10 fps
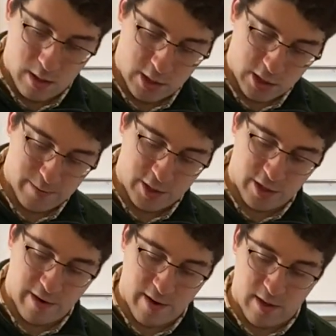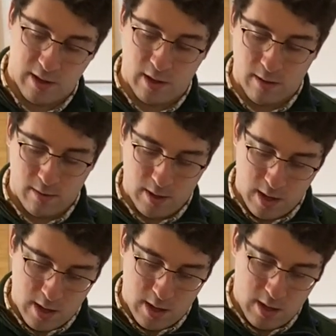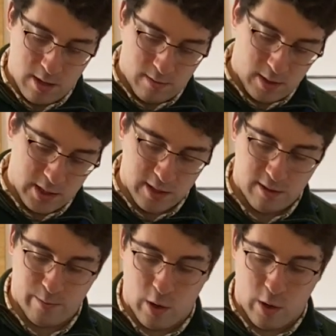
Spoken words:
Just make sure everything is in